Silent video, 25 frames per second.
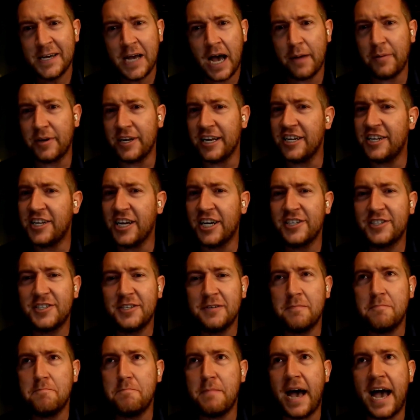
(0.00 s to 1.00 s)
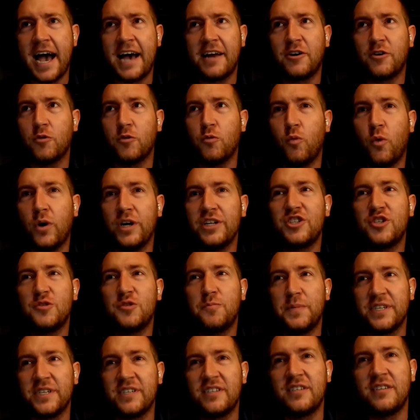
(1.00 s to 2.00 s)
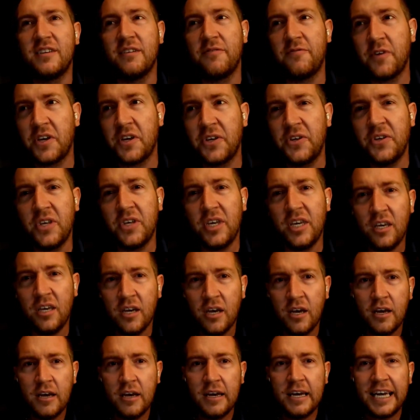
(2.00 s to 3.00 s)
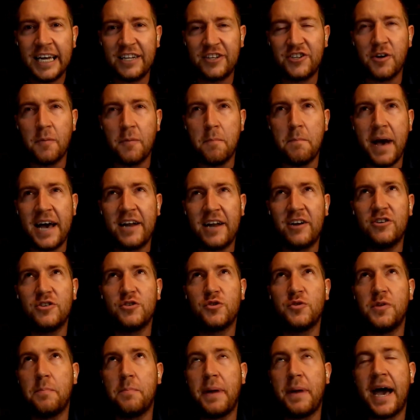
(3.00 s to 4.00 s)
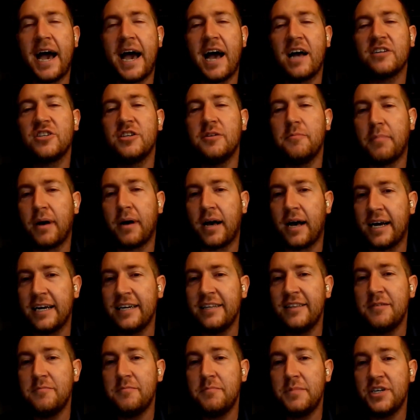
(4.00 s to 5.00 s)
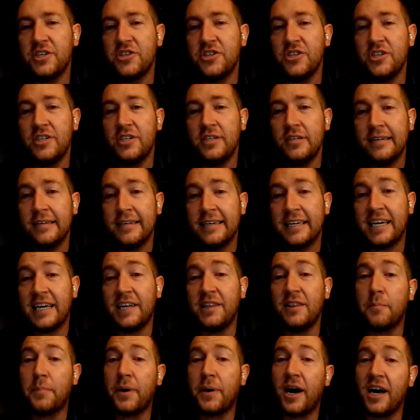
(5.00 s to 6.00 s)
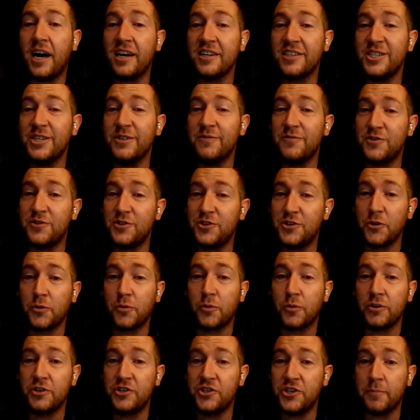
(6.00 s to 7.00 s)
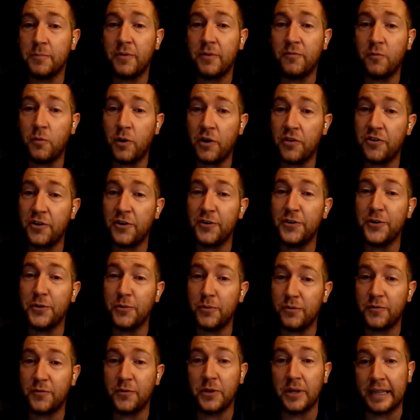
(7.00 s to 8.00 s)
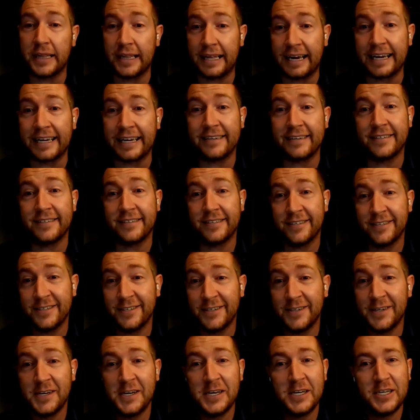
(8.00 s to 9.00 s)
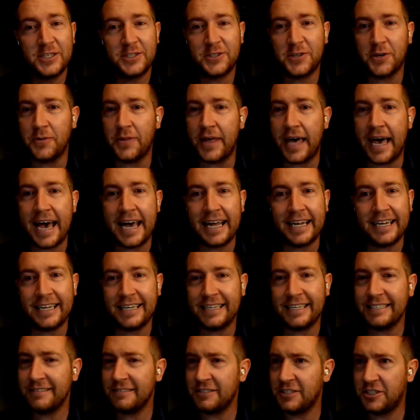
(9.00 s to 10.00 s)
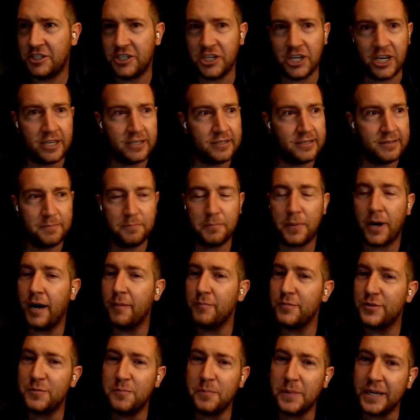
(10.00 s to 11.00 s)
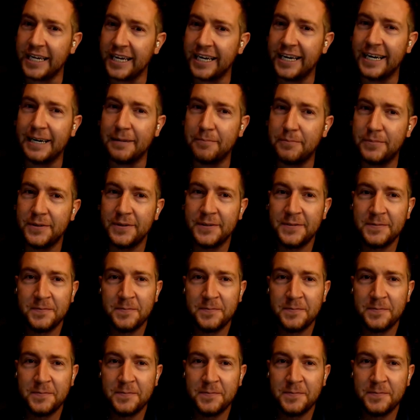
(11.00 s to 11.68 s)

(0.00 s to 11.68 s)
I mean, it doesn't matter what specifically, it matters the passion behind the mission and the positive stewardship of what they're doing for the light. So that just pumps me up.